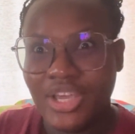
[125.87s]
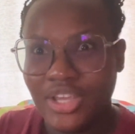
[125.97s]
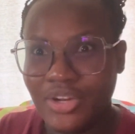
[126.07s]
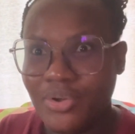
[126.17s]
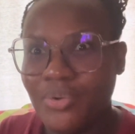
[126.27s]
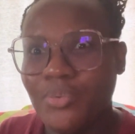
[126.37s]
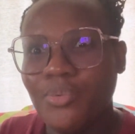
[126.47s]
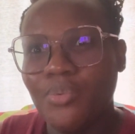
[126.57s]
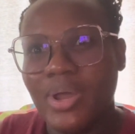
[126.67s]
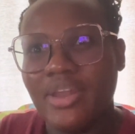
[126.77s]

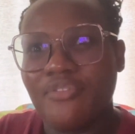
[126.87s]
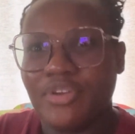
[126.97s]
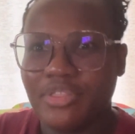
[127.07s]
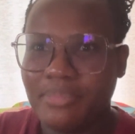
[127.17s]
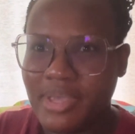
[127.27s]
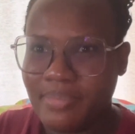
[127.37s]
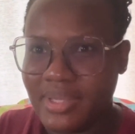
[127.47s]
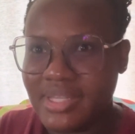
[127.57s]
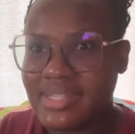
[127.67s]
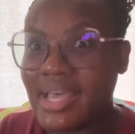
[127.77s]
whenever the
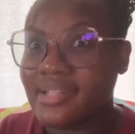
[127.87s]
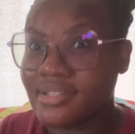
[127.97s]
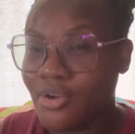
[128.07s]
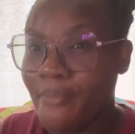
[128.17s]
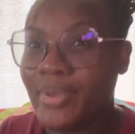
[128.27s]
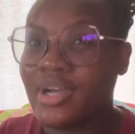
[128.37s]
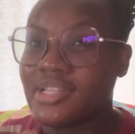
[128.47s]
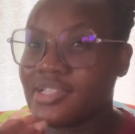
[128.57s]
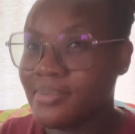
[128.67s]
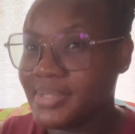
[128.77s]
baby decides to come,
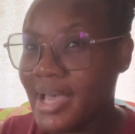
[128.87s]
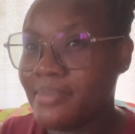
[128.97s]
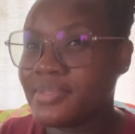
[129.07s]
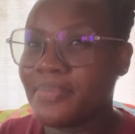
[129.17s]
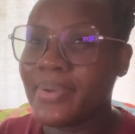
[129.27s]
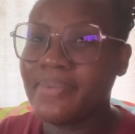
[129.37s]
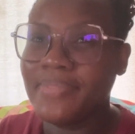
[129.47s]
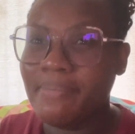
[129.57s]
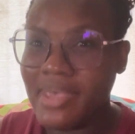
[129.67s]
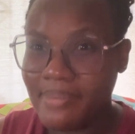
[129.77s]
because sometimes the
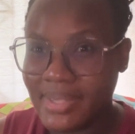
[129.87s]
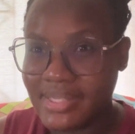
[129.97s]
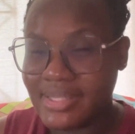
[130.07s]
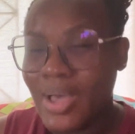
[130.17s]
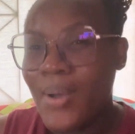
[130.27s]
babies